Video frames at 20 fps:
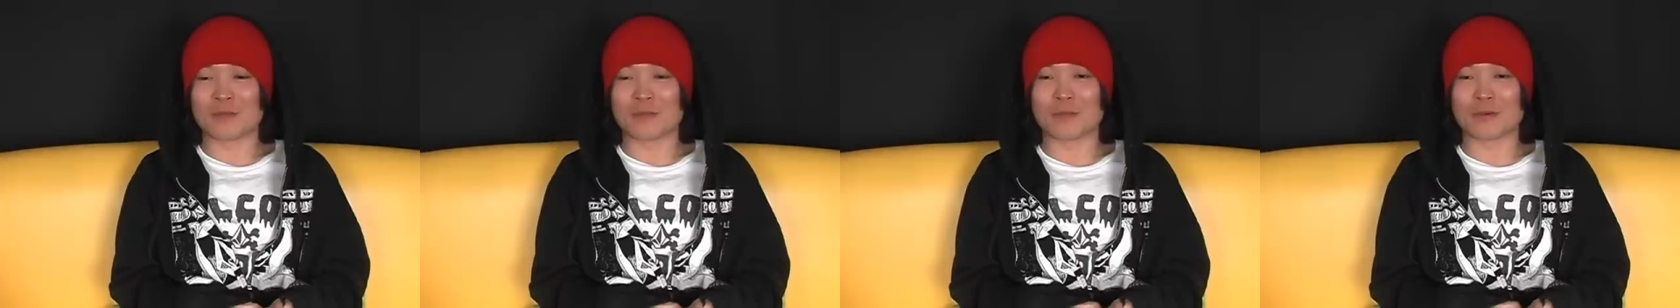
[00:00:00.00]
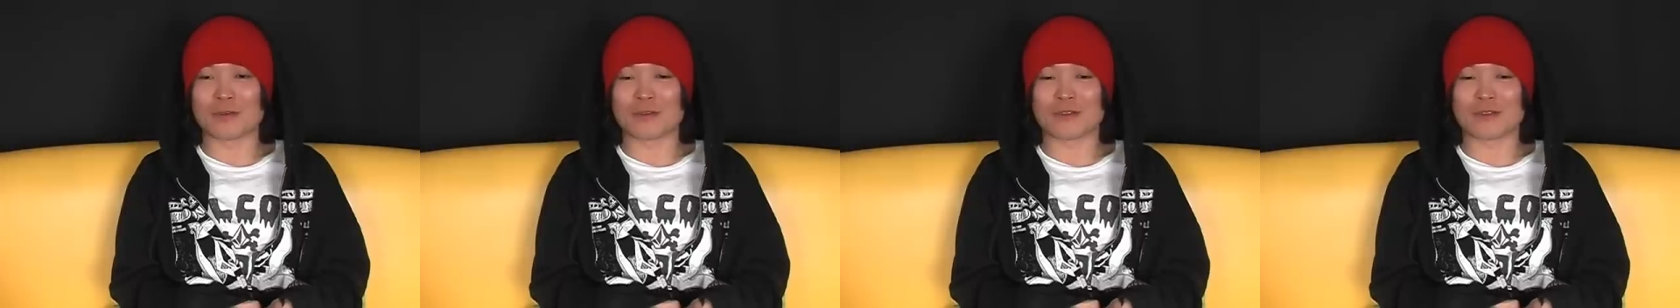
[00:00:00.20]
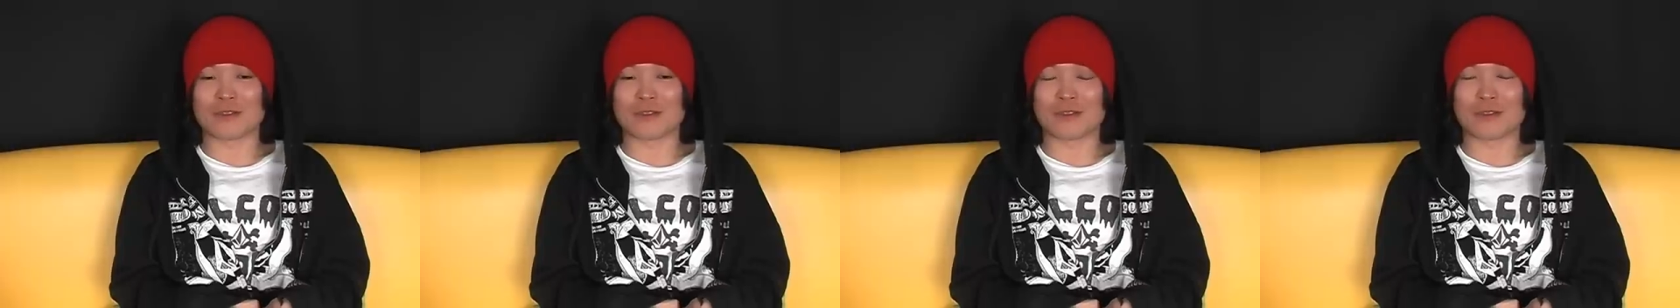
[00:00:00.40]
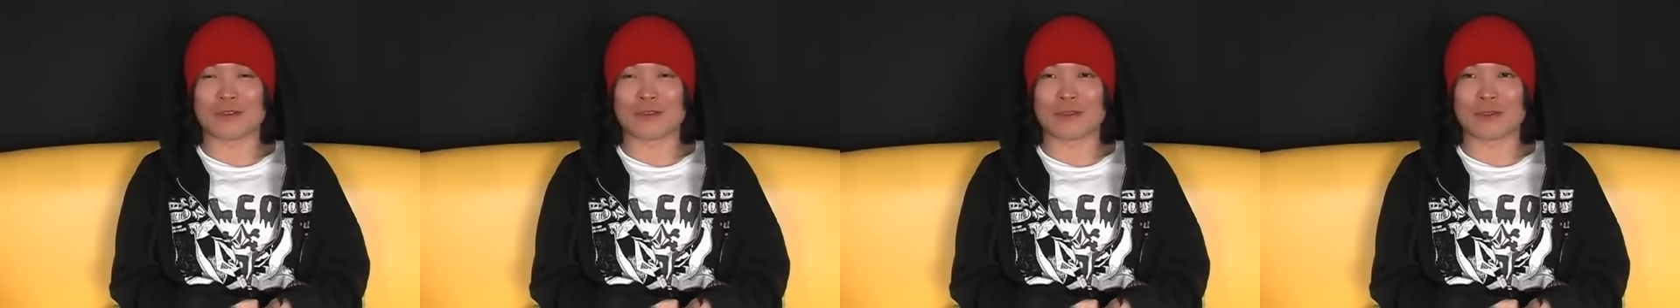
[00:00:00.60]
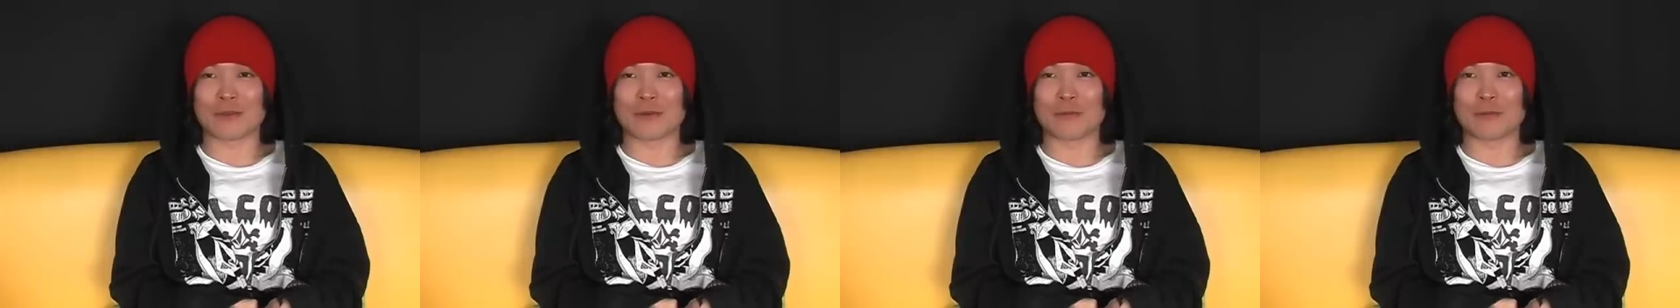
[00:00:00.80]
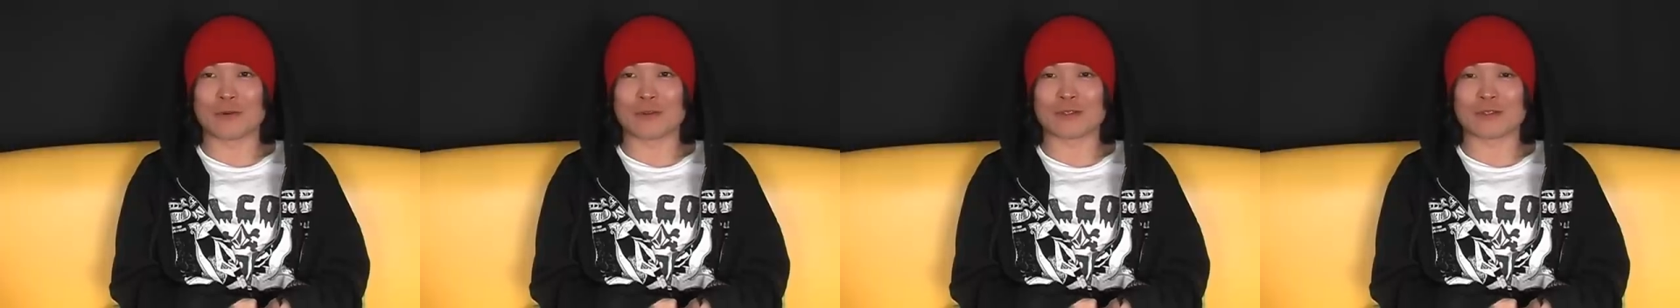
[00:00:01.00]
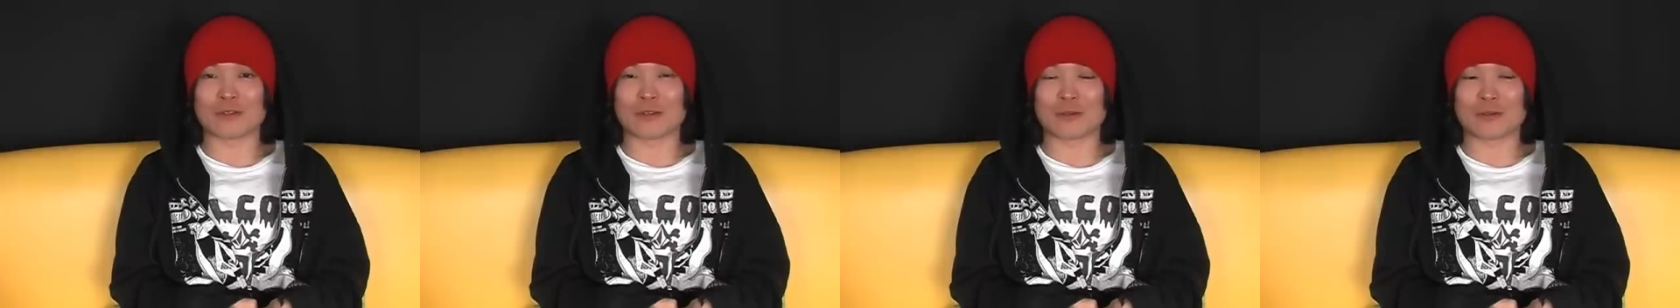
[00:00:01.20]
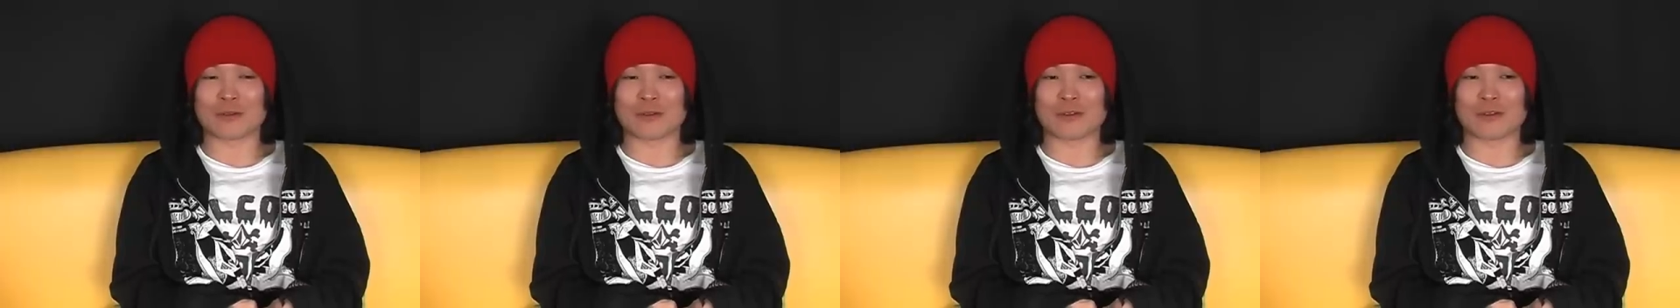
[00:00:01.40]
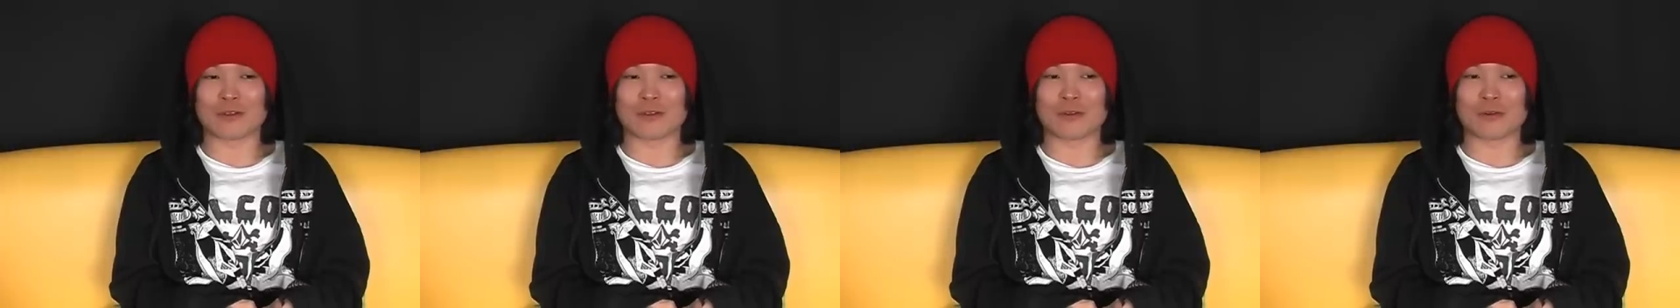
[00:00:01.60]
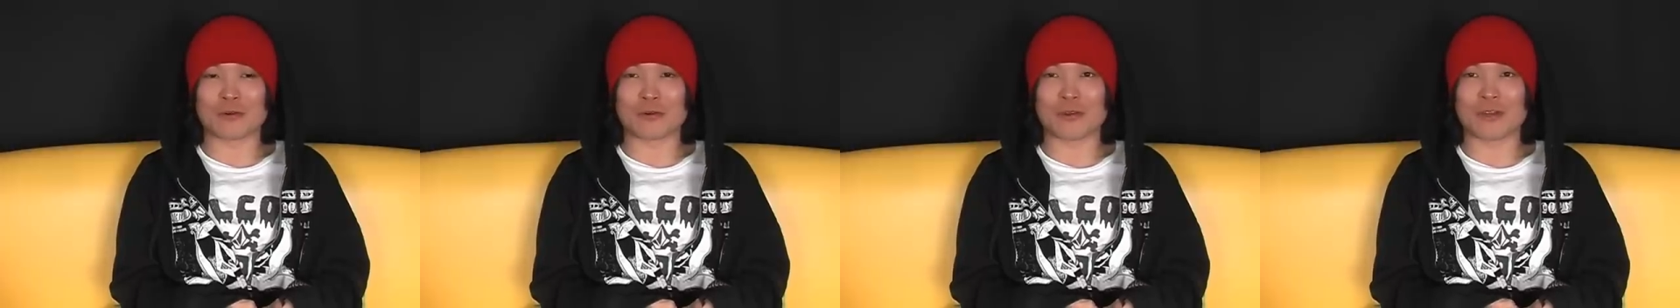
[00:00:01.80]
but it was the
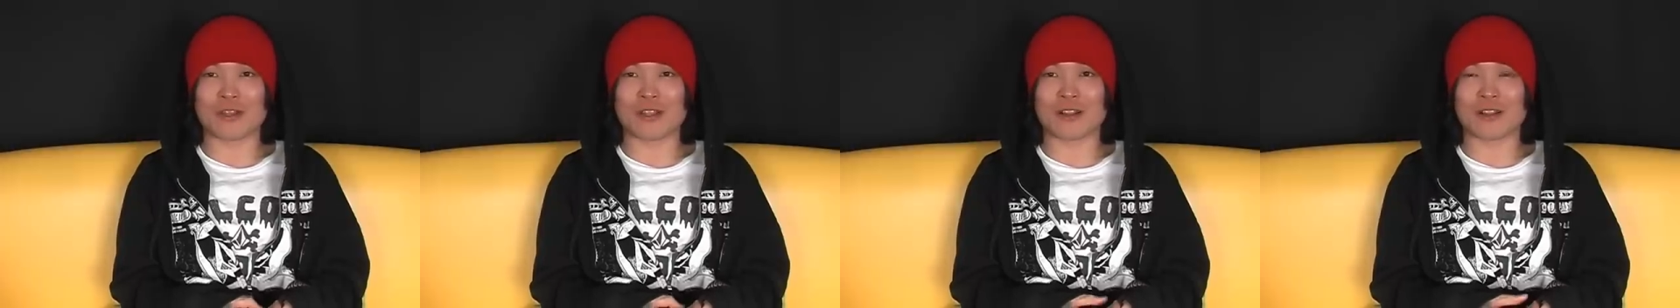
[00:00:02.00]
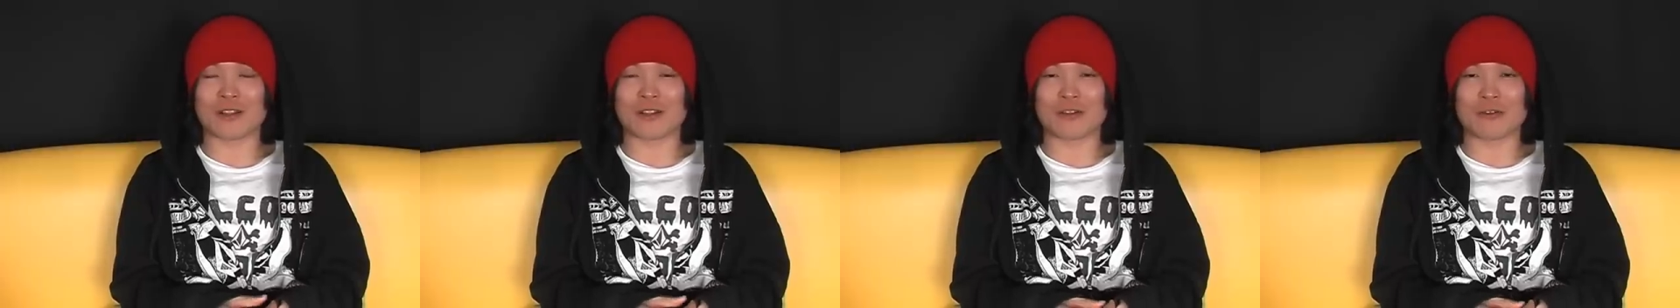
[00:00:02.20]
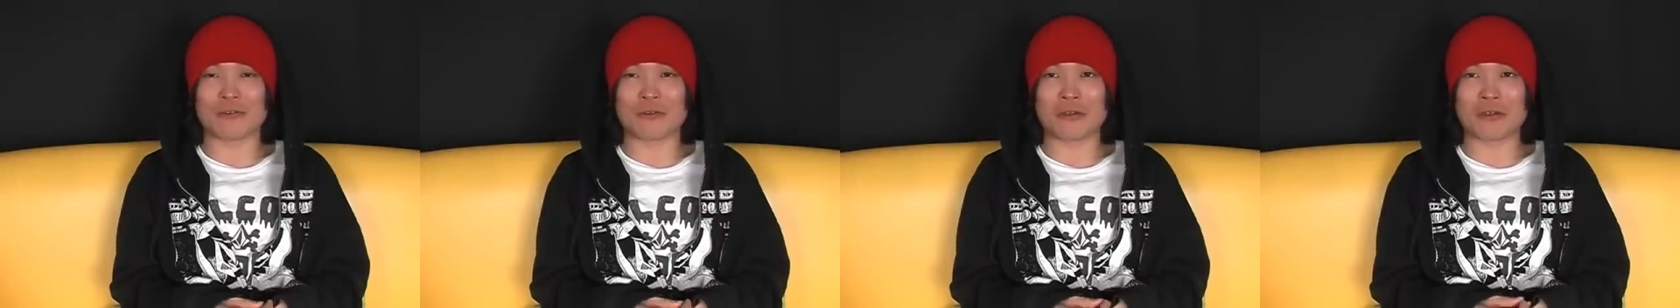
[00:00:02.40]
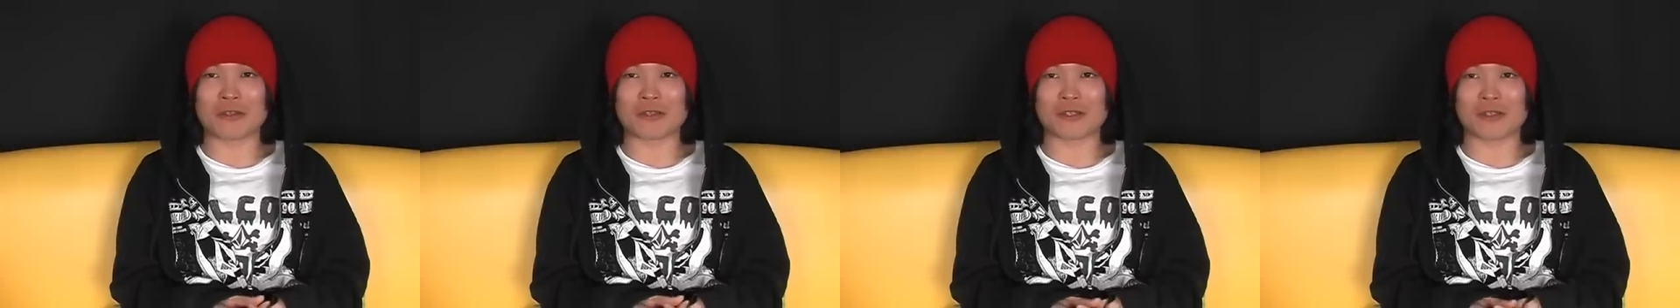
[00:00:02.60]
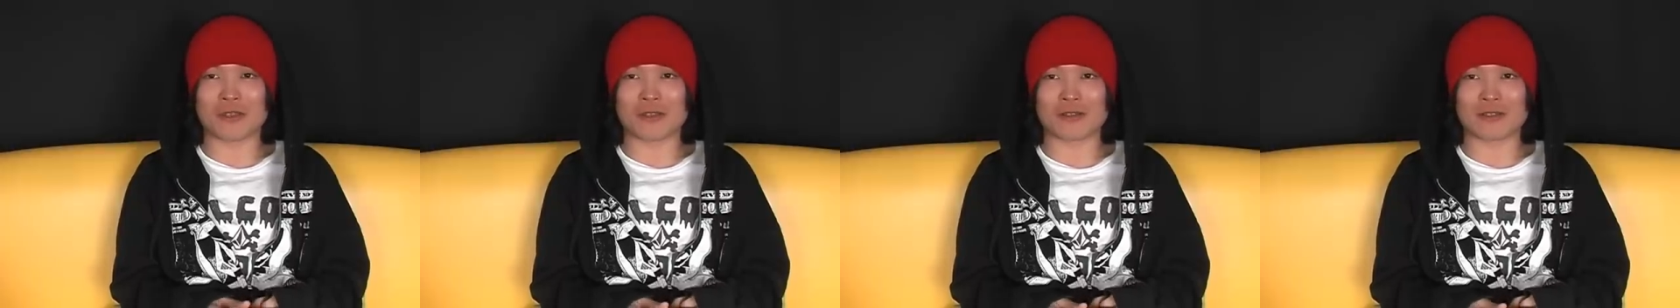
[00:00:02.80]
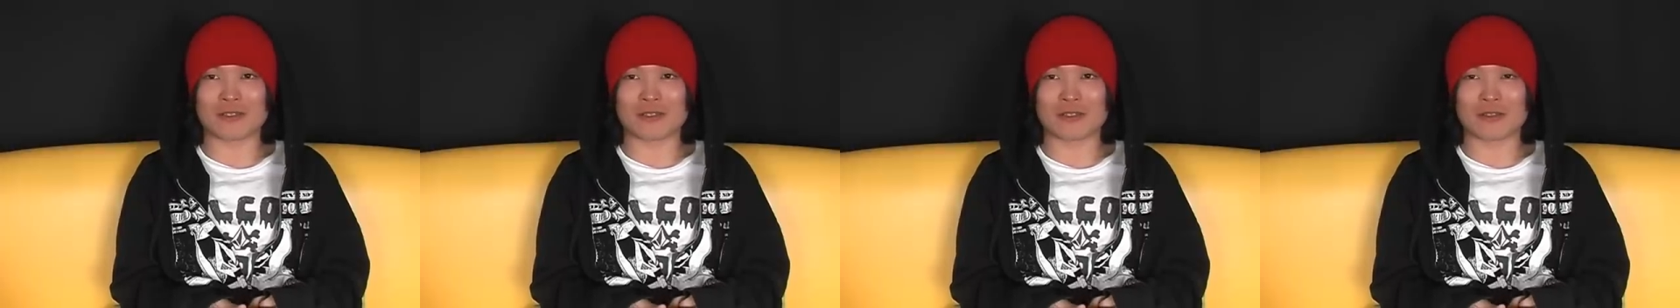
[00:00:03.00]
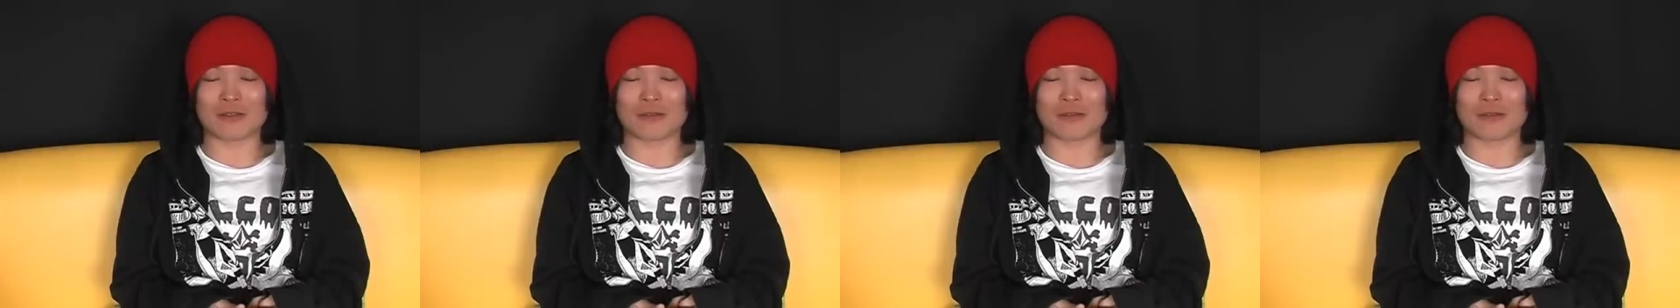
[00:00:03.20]
Korean linguistics,